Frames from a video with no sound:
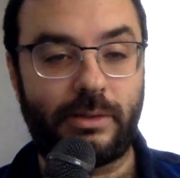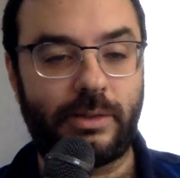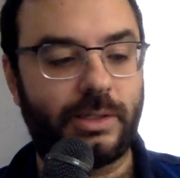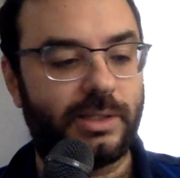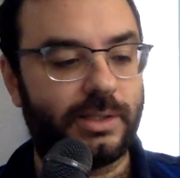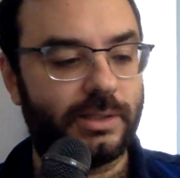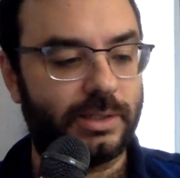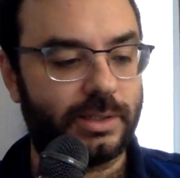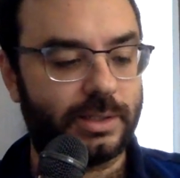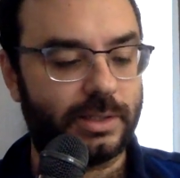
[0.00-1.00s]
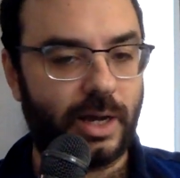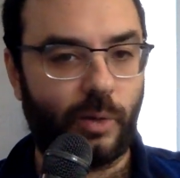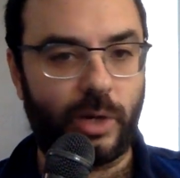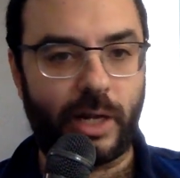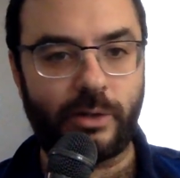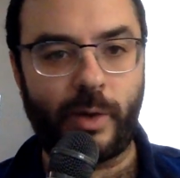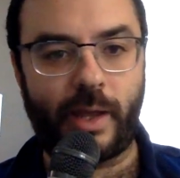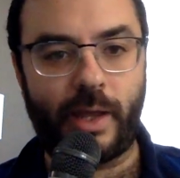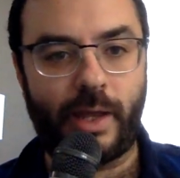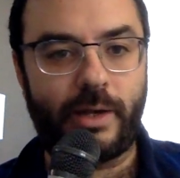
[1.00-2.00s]
this is kind of what I do. And
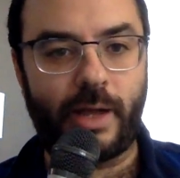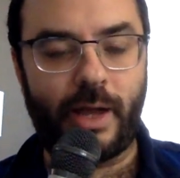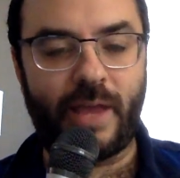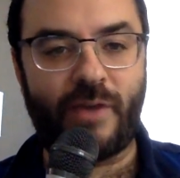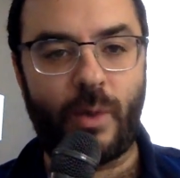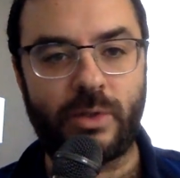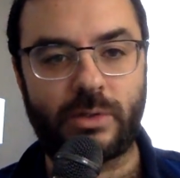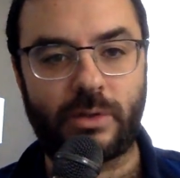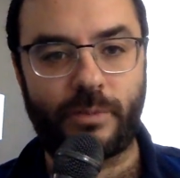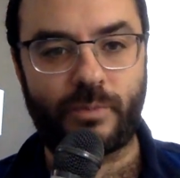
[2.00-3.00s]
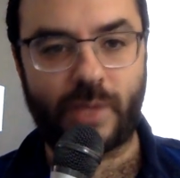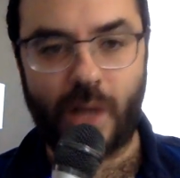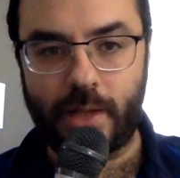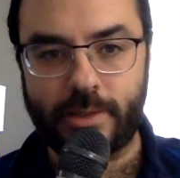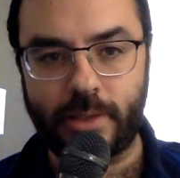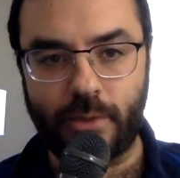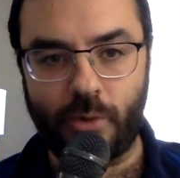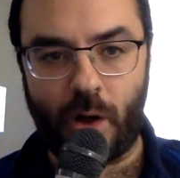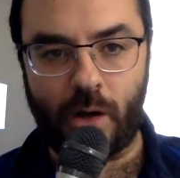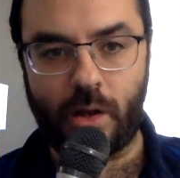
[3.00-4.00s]
if I was constantly wrong
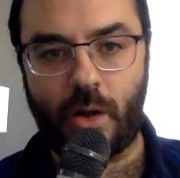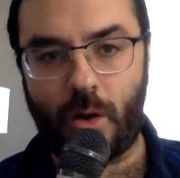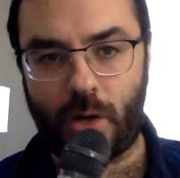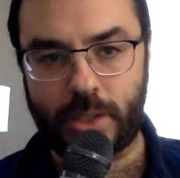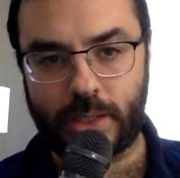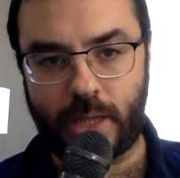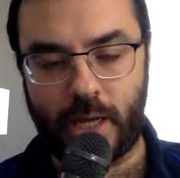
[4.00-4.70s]
all the time,